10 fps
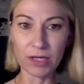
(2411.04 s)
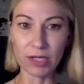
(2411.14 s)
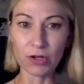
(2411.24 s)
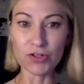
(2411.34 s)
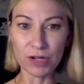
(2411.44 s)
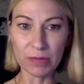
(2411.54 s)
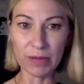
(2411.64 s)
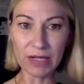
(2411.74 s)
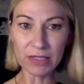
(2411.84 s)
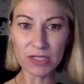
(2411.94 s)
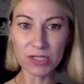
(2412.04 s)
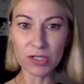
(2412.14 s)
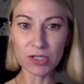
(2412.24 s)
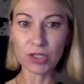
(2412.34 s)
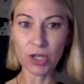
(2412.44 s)
Leandria about.
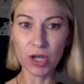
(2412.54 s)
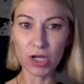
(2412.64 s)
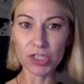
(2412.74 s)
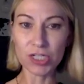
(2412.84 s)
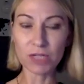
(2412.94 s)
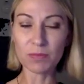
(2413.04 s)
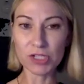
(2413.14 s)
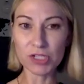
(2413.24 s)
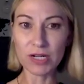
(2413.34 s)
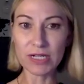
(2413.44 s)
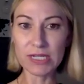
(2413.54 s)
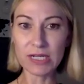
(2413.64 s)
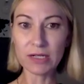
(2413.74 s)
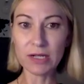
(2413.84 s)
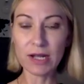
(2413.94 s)
Yeah, she
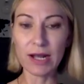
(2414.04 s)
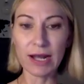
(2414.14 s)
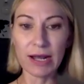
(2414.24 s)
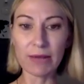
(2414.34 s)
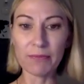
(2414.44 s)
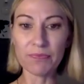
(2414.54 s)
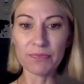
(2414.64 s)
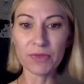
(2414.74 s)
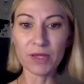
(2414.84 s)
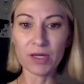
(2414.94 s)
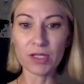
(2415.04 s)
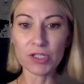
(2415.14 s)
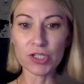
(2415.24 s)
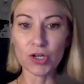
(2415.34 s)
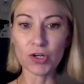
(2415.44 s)
administrator. Um,
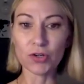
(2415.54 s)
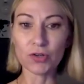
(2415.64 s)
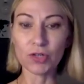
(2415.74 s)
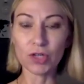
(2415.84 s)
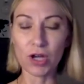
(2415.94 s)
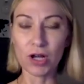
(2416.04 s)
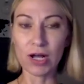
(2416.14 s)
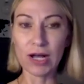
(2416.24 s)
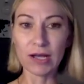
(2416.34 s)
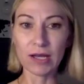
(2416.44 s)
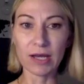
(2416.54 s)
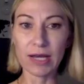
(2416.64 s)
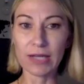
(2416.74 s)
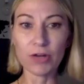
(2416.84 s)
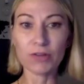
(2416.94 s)
so yeah, I,
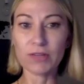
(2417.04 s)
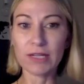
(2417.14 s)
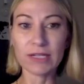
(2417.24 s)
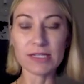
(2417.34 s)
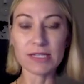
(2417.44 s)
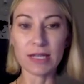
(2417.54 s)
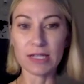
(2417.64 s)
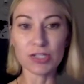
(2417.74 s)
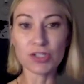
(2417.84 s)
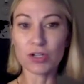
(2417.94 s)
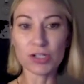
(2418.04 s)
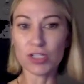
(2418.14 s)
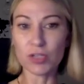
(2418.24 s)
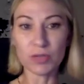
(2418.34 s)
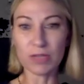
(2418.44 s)
I don't think it's it's just got to
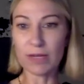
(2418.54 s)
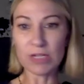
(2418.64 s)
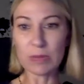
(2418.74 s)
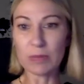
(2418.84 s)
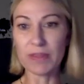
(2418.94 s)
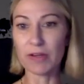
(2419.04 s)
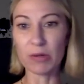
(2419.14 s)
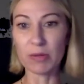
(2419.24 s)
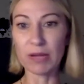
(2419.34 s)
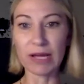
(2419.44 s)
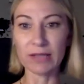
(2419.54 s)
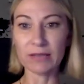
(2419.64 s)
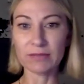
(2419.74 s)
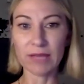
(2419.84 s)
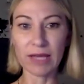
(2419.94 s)
do with the amount of people that are applying
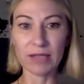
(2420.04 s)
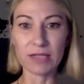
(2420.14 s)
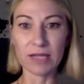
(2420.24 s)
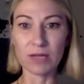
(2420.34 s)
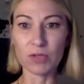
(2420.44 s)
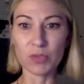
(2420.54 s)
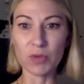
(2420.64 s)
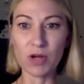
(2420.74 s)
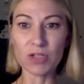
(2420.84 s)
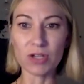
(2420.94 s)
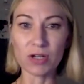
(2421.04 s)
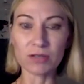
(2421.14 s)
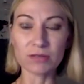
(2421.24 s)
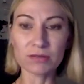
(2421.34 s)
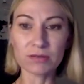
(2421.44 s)
and and what your marks are.